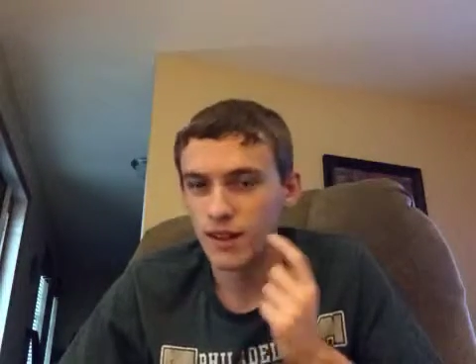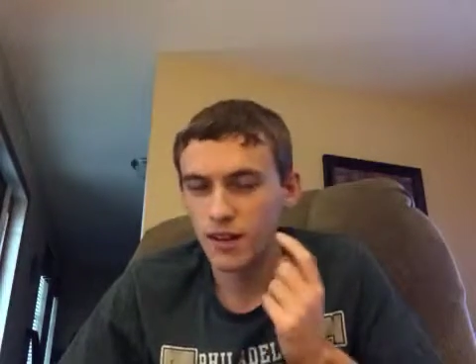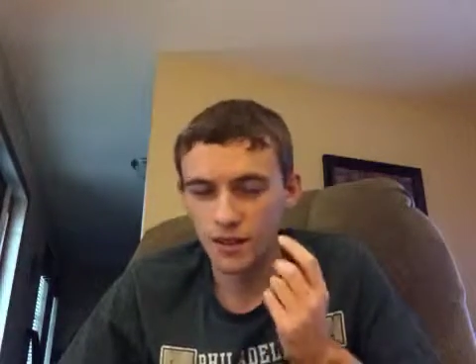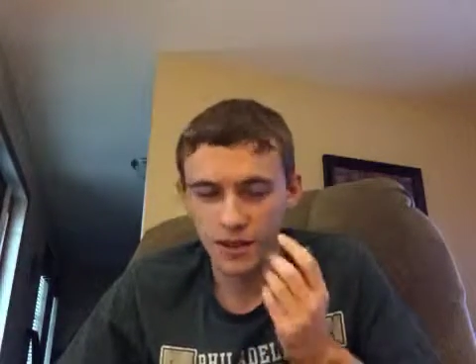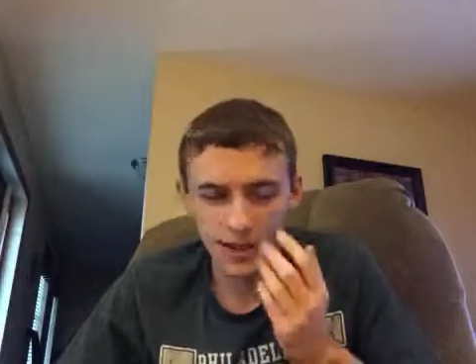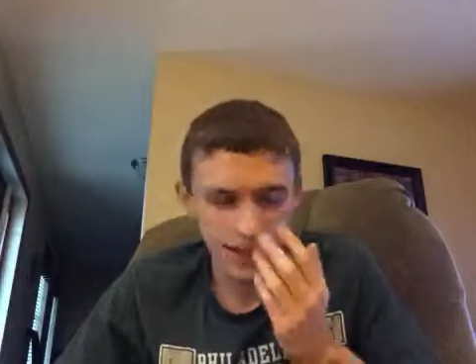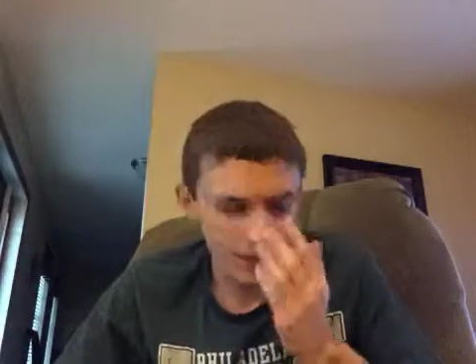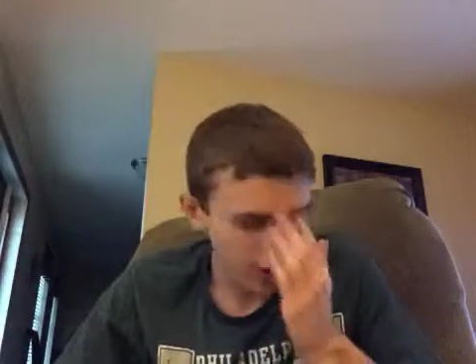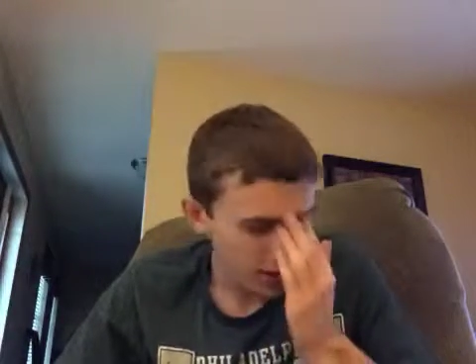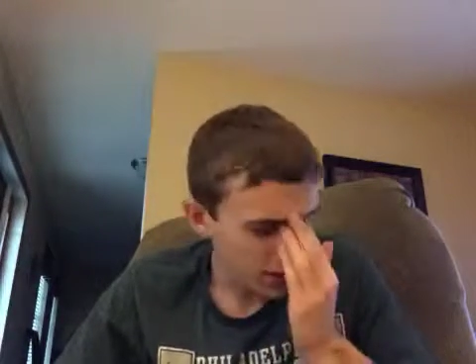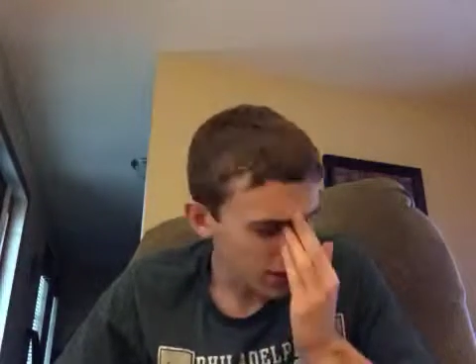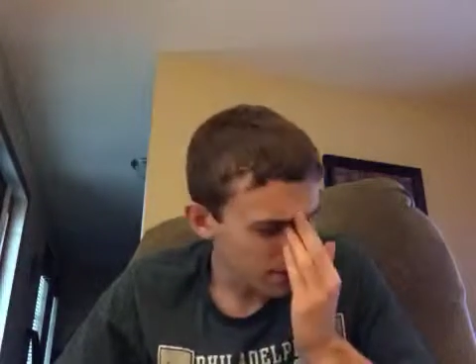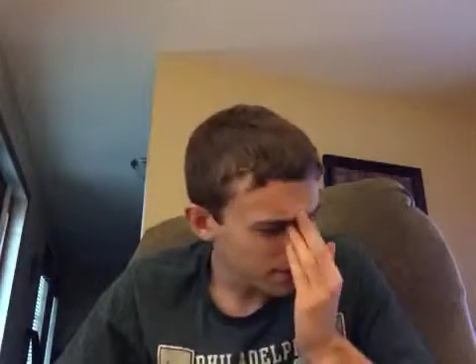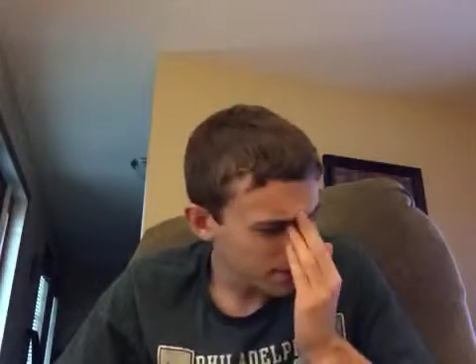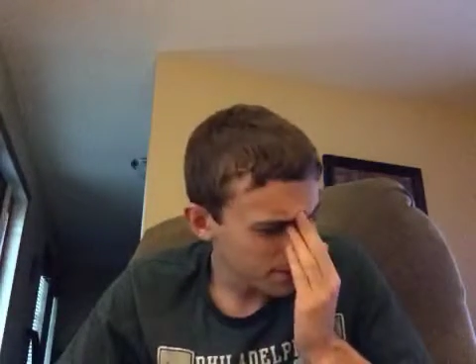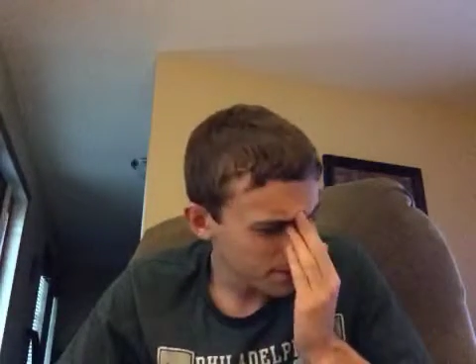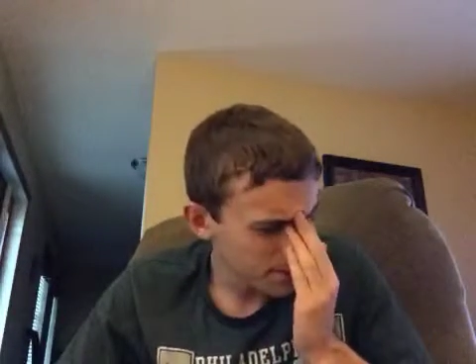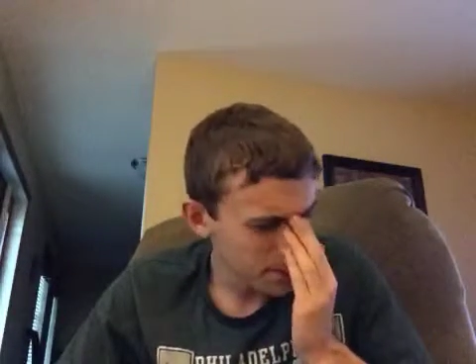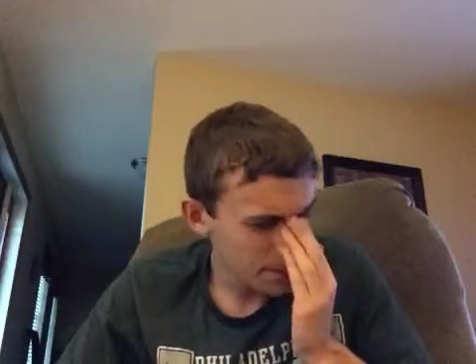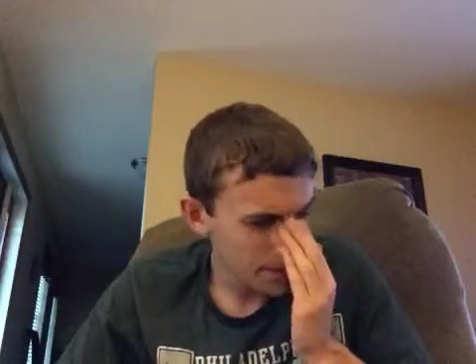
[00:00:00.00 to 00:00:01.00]
Okay, so,
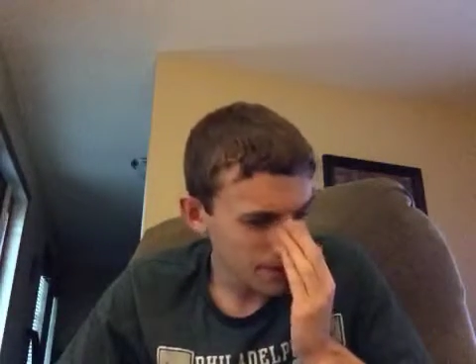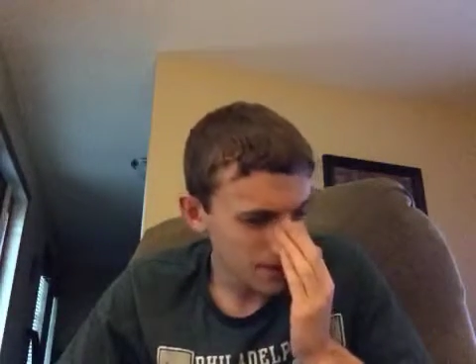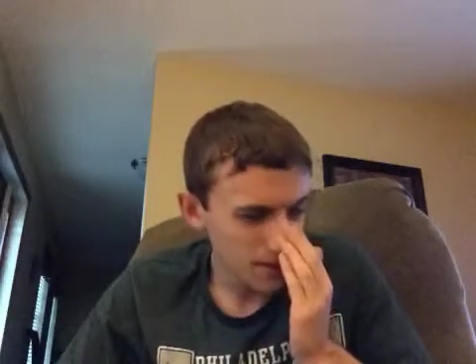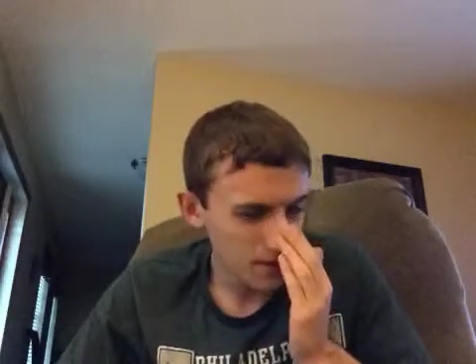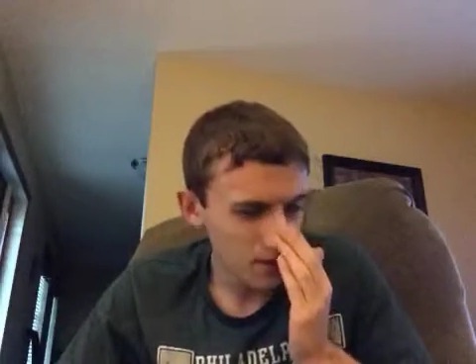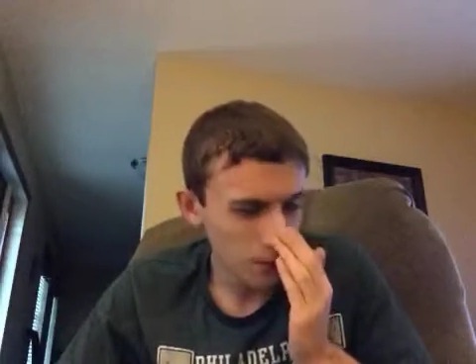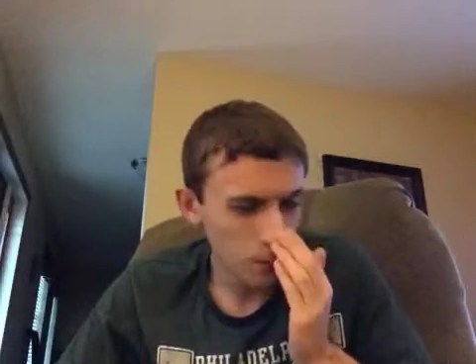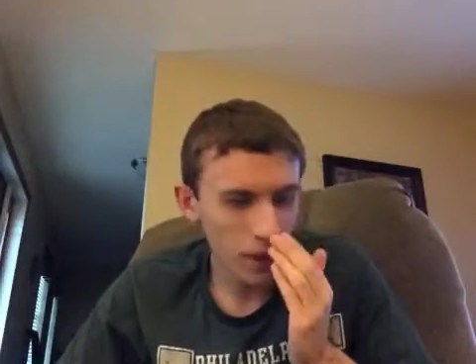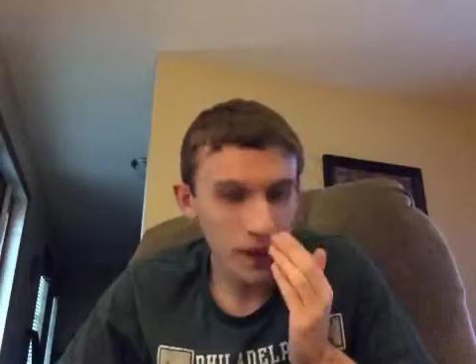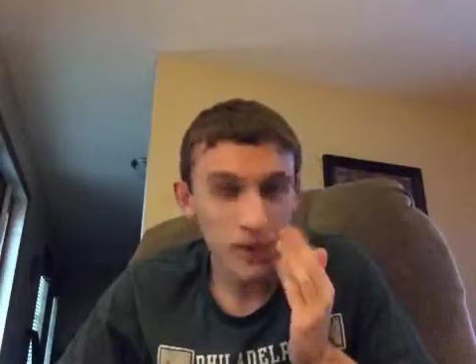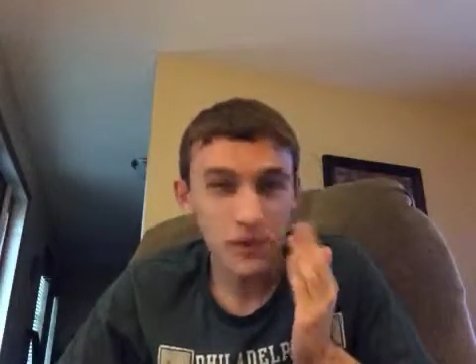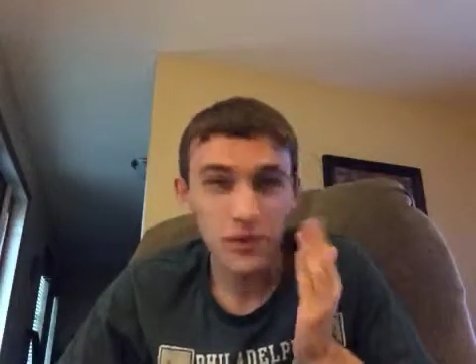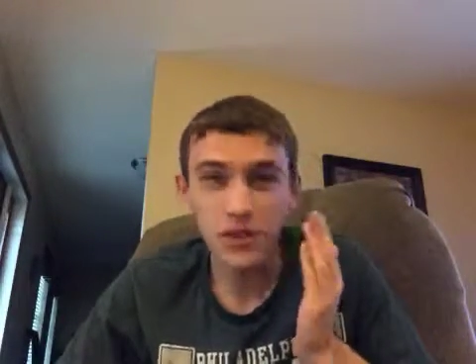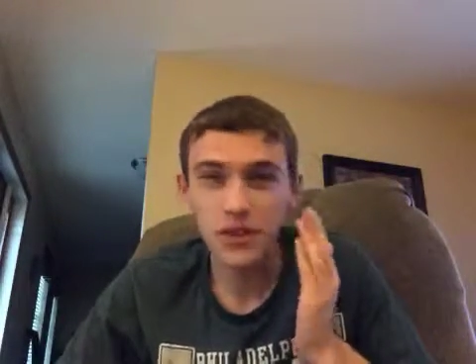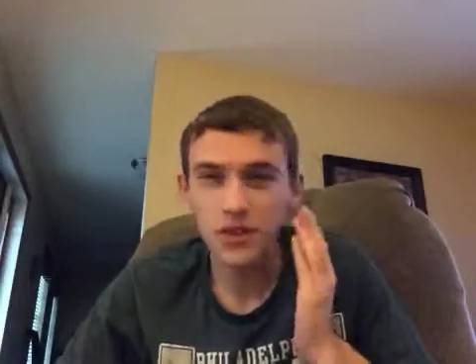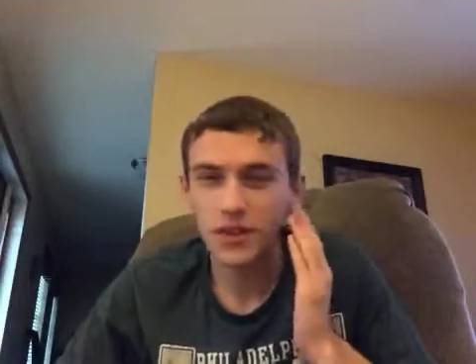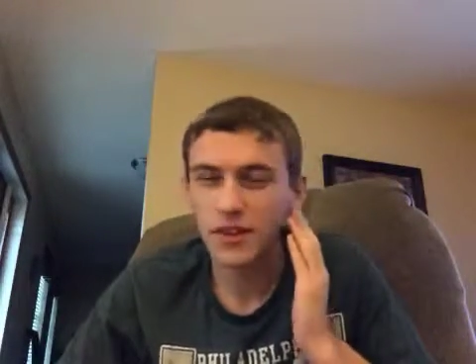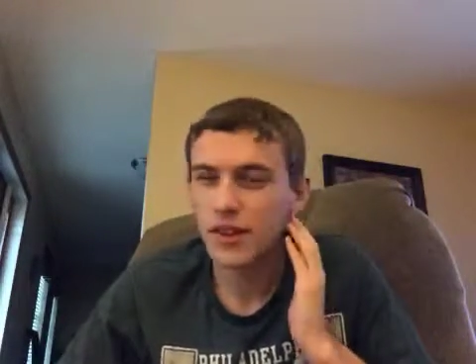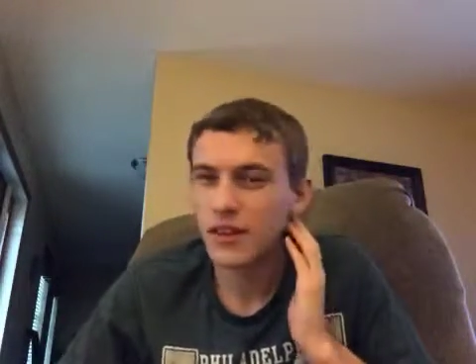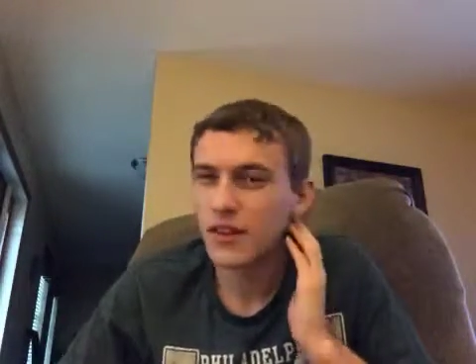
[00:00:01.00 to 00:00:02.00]

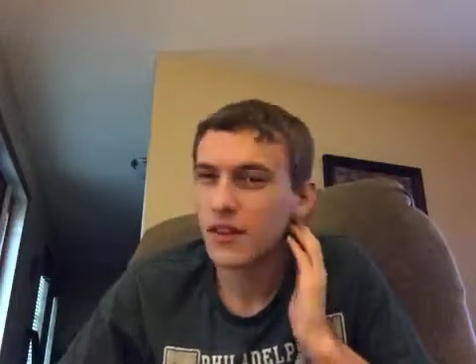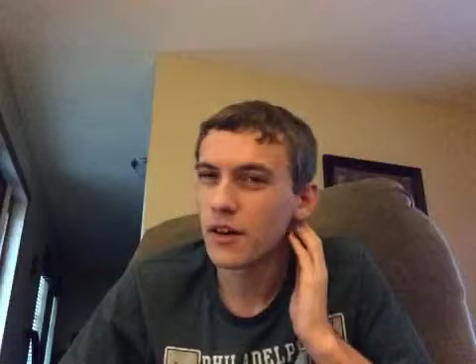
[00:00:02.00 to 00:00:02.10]
basically,